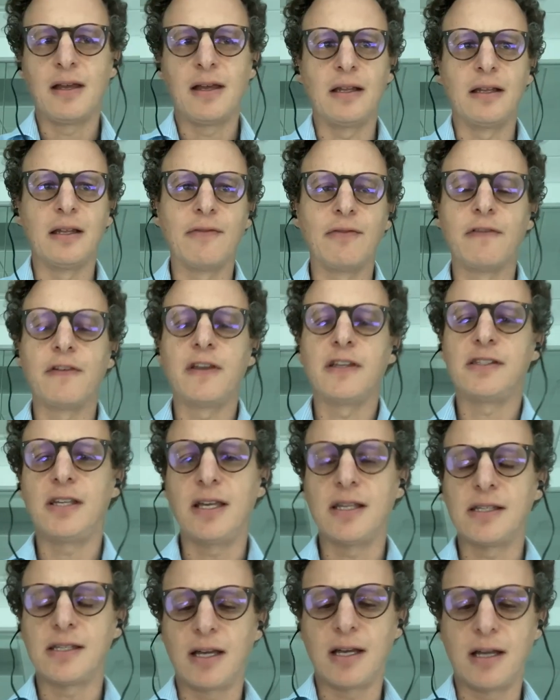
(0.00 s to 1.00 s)
Level
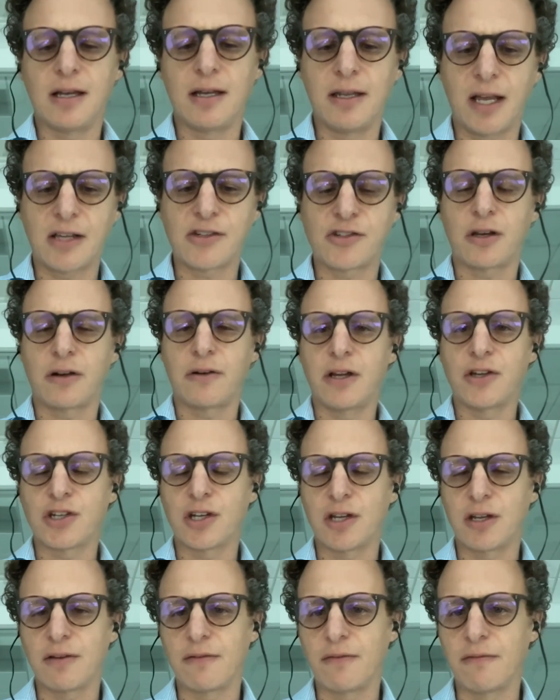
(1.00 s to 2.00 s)
VC is a next
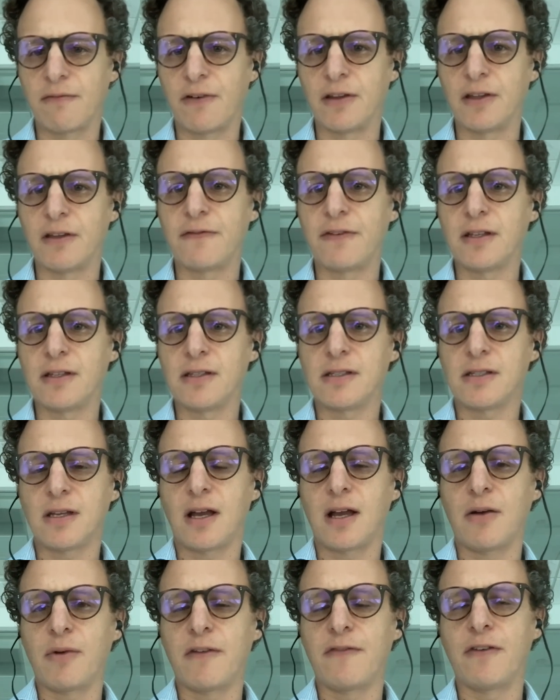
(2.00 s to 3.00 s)
generation fund of funds.
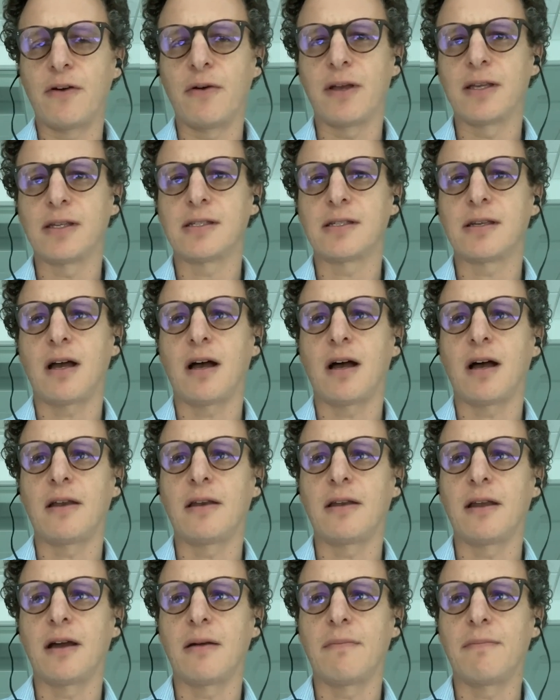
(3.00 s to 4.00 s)
Uh, we focus
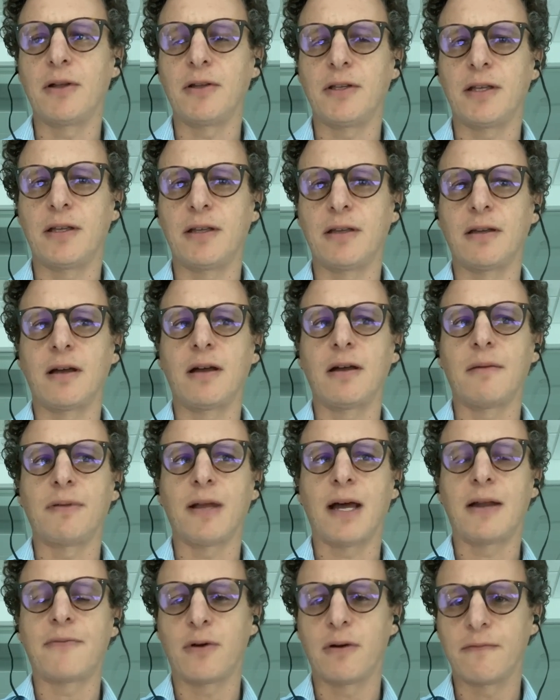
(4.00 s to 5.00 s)
on uh, building a
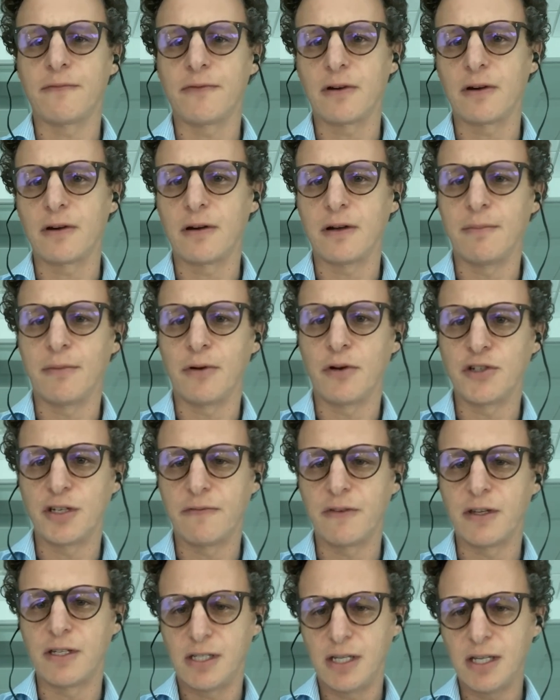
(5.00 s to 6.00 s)
platform for
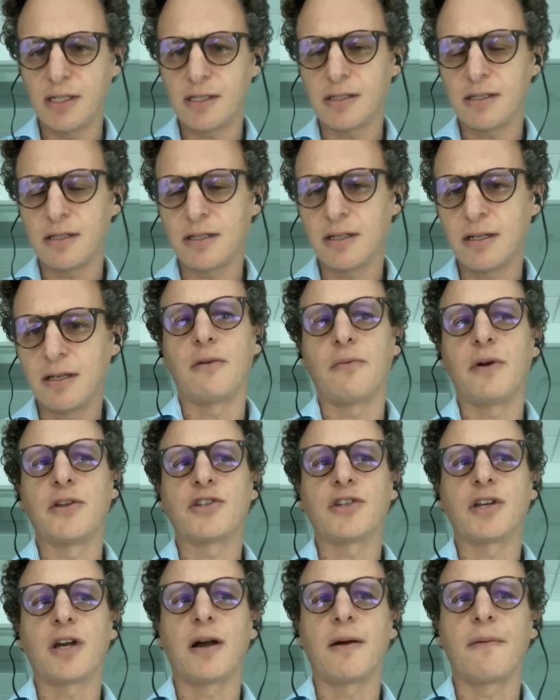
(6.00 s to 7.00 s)
emerging VCs,
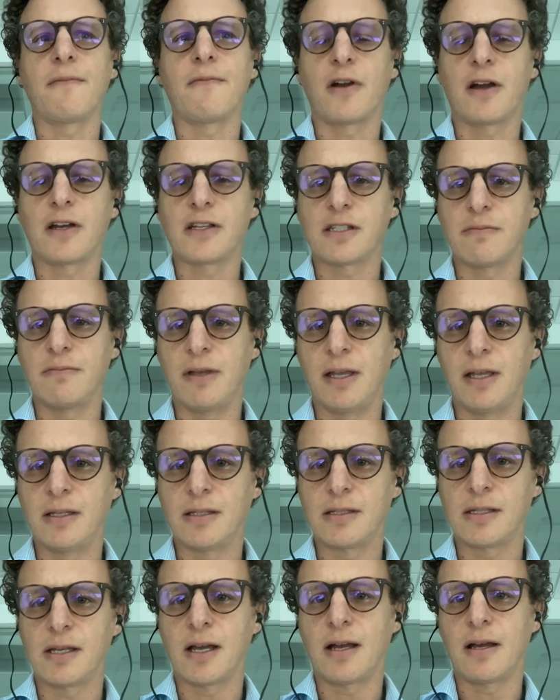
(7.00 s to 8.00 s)
which um, for us
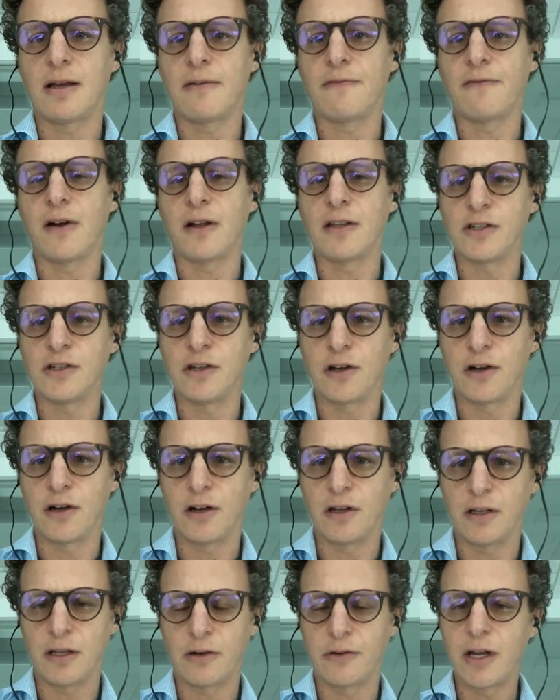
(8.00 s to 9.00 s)
means uh, funds in their
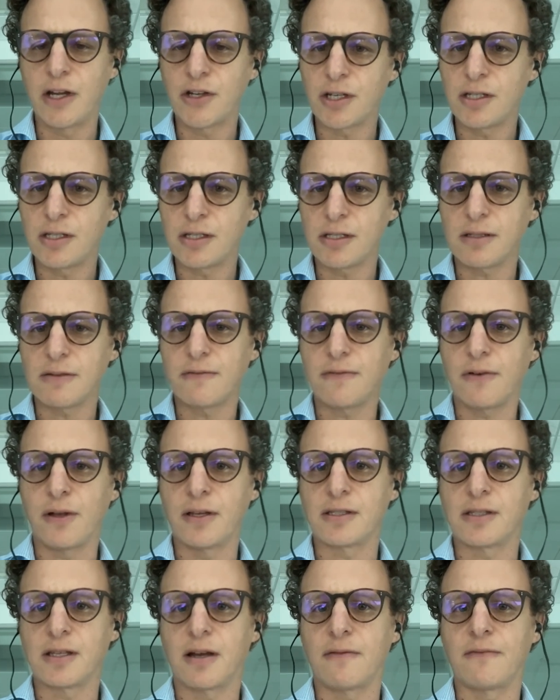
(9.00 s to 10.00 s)
early iterations,
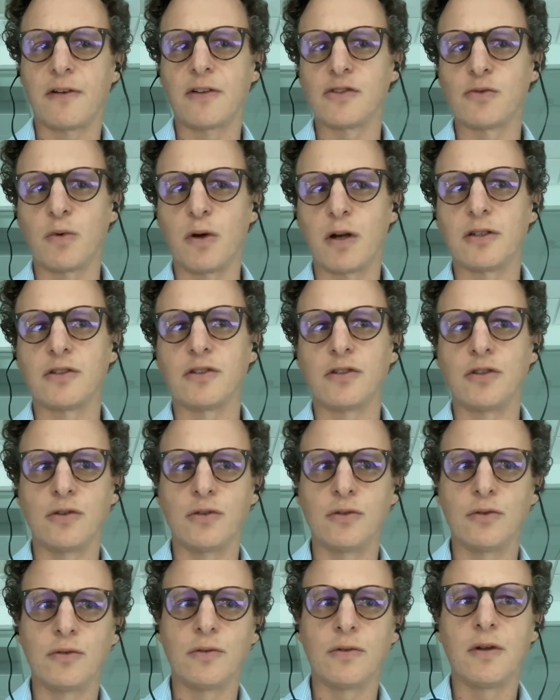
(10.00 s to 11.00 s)
focused on funds one,
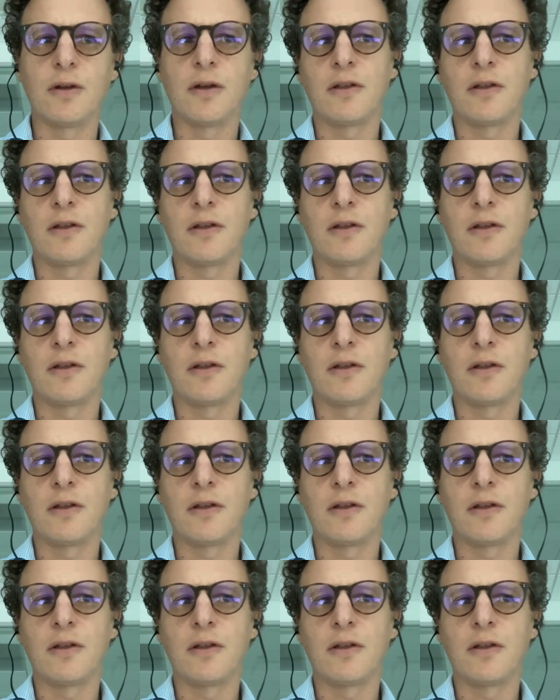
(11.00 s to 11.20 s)
two,